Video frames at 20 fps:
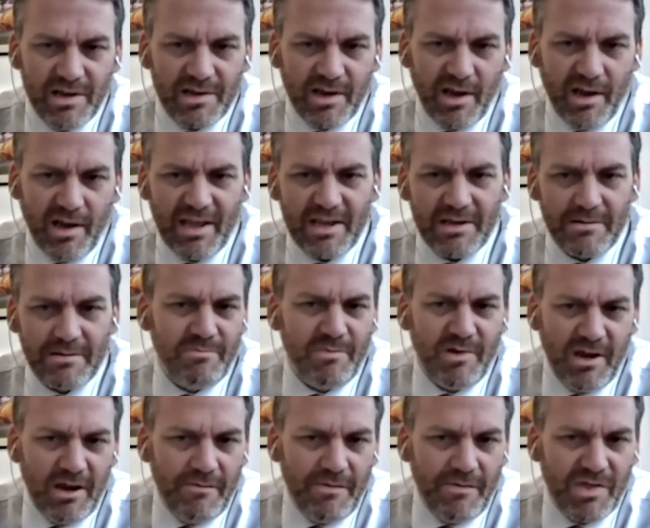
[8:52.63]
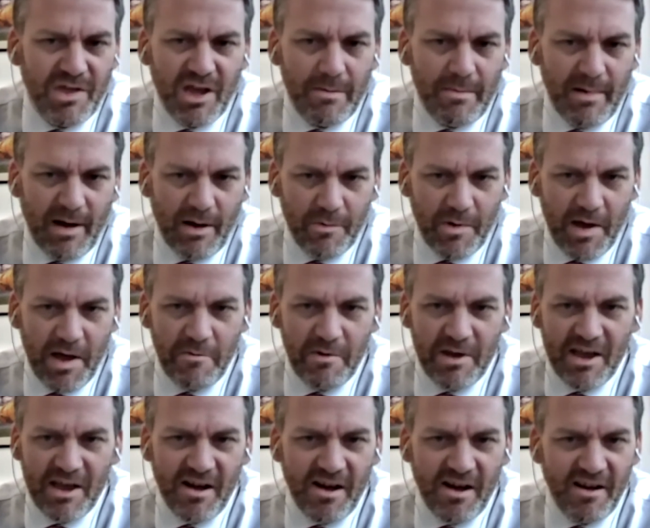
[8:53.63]
And that's, if you think about where we
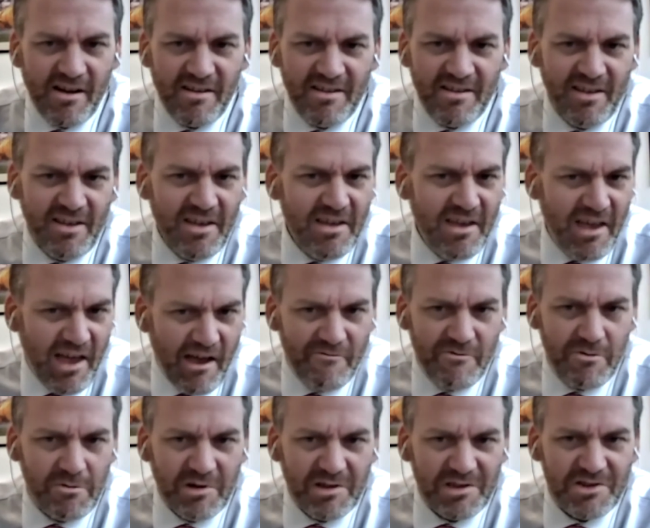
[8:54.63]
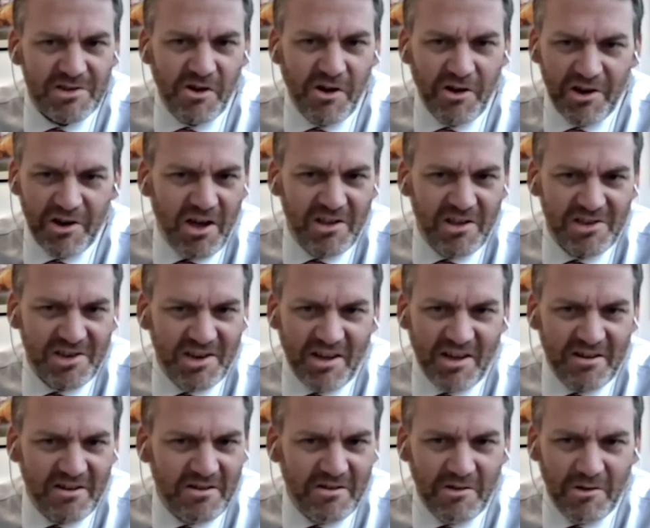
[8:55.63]
are, everyone's got an aunt and
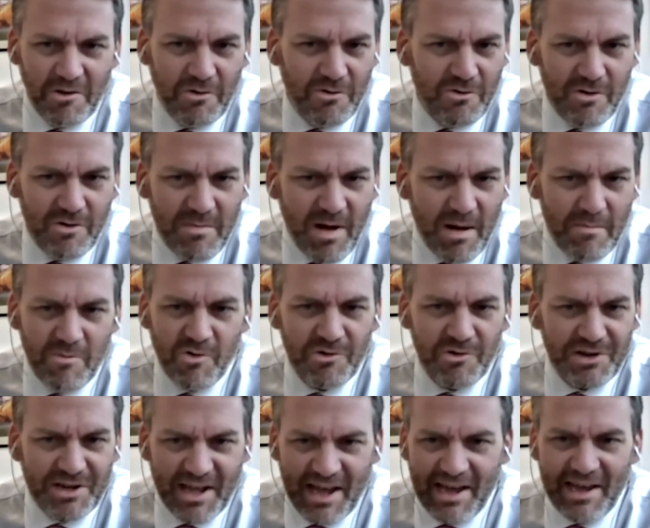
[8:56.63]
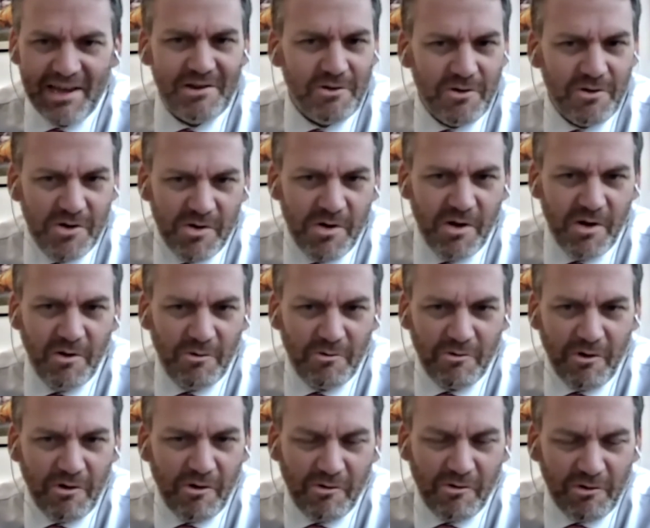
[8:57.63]
uncle or a mum or a dad or
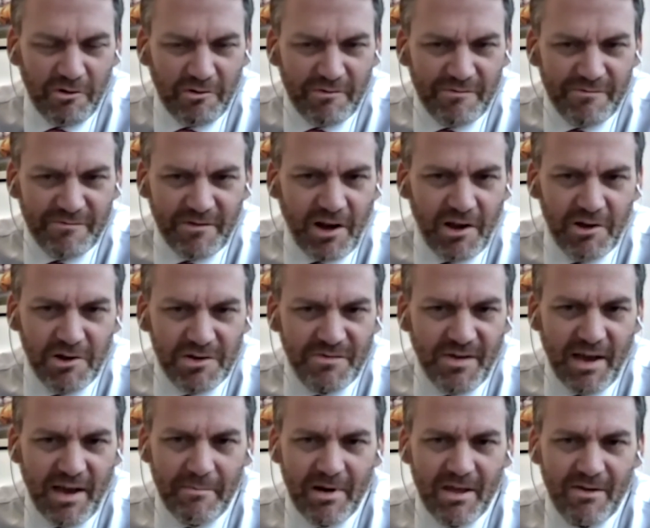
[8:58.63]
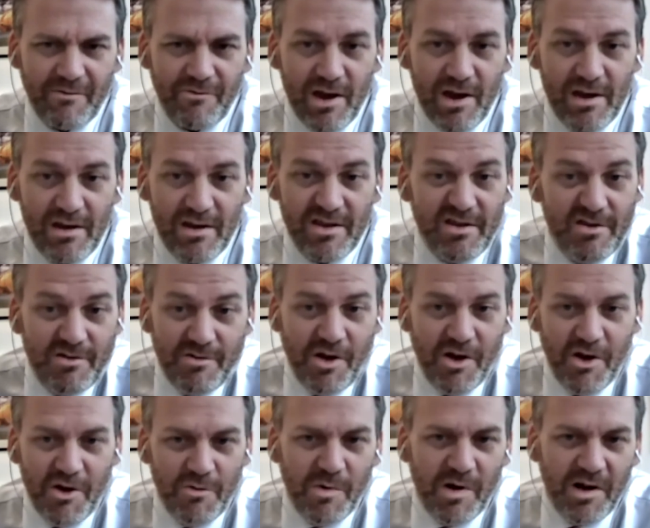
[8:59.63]
a close family friend
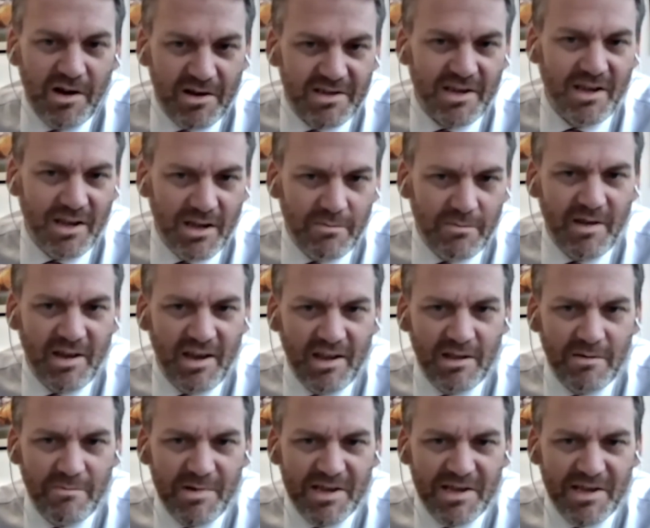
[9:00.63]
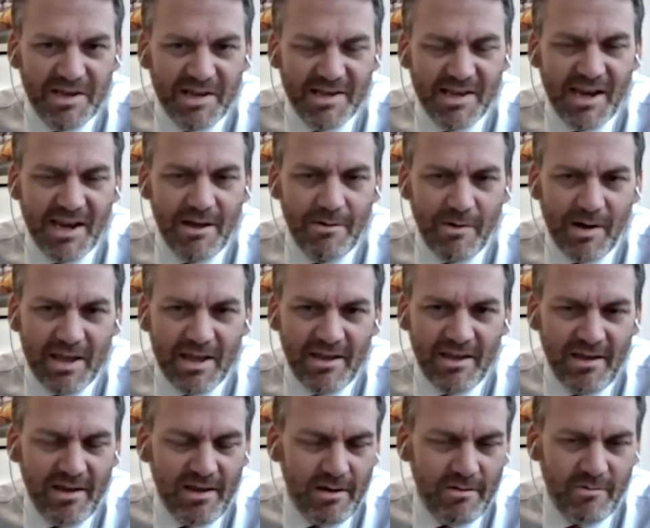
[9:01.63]
who works in the business anyway,
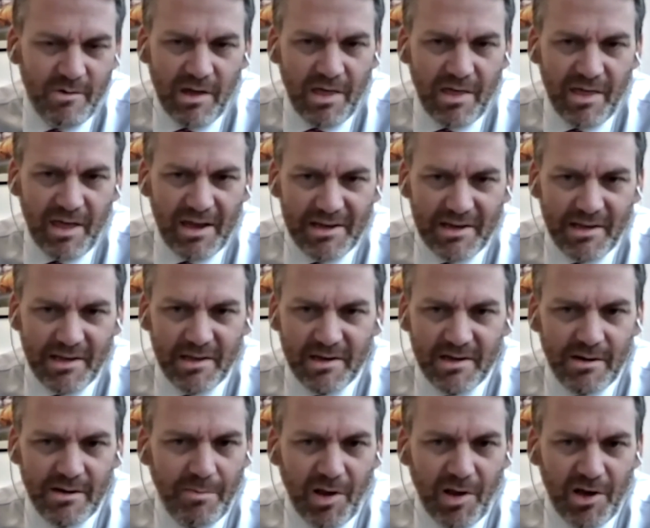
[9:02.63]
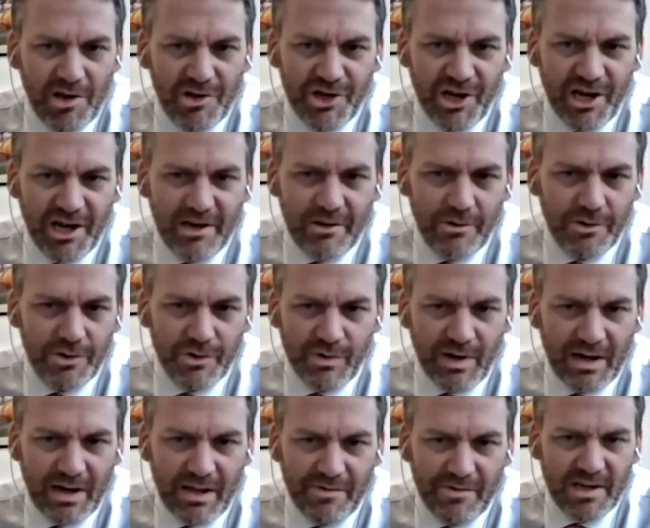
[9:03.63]
whether that's in the supply chain or directly
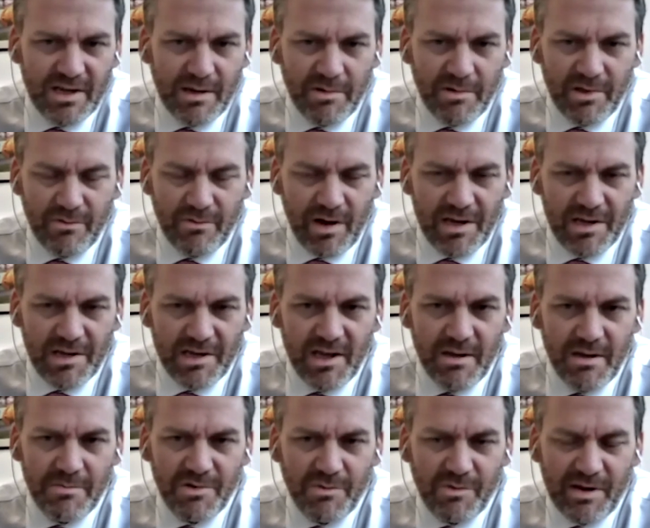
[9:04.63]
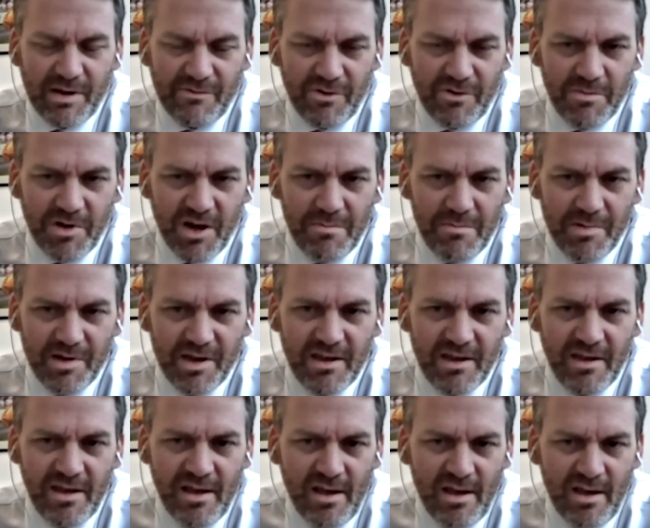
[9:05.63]
for some race teams or whatever it might be.
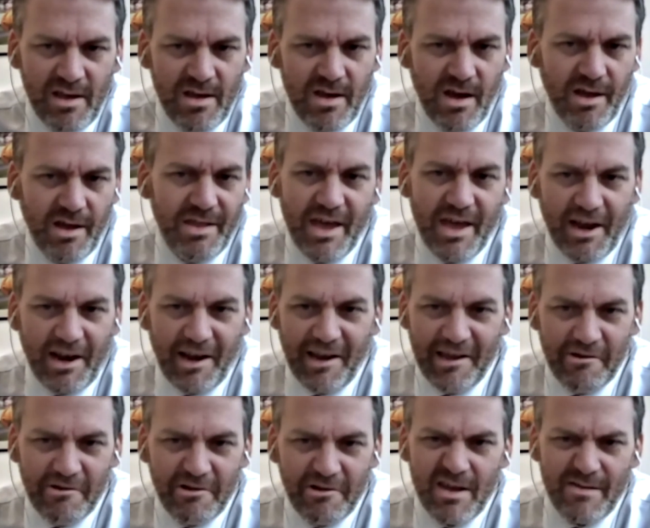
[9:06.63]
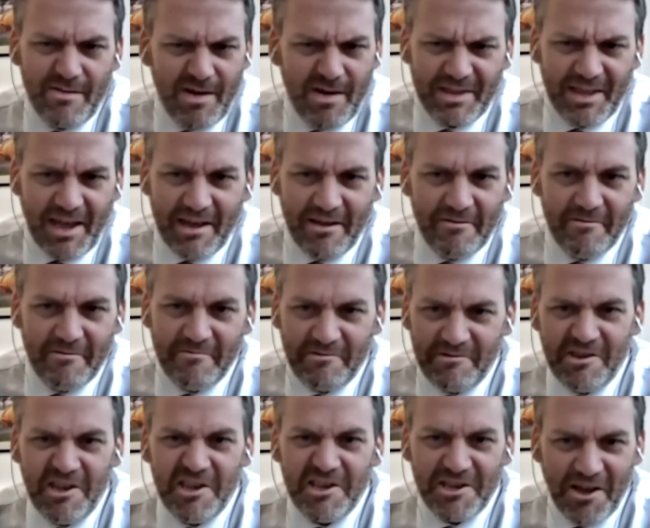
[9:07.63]
And they're clear, and they've had that
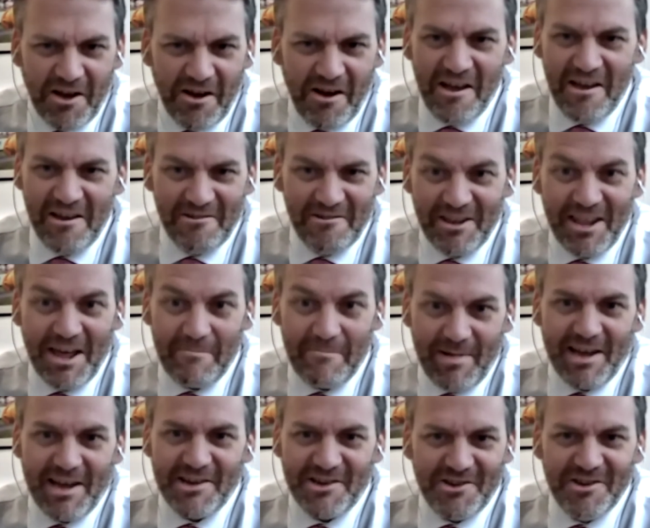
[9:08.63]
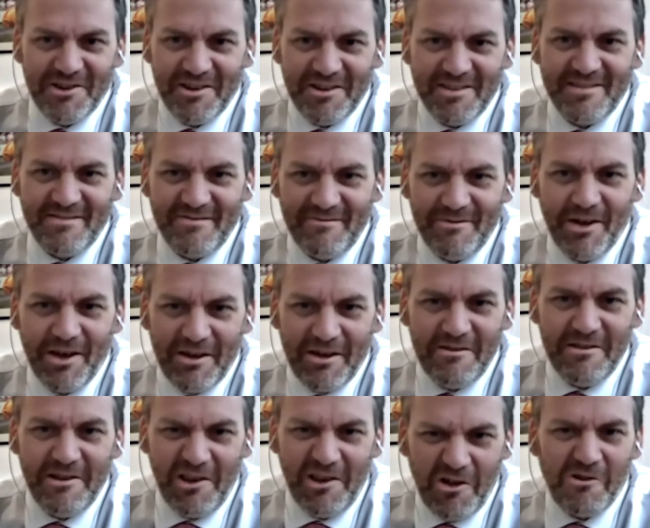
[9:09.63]
desire and that passion for
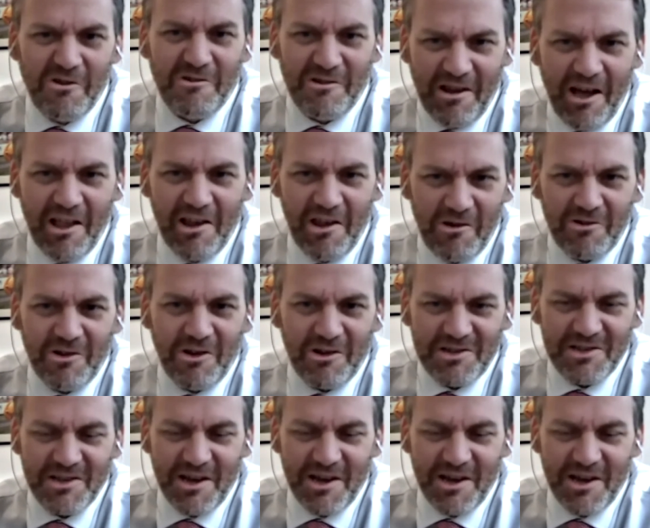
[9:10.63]
a long time.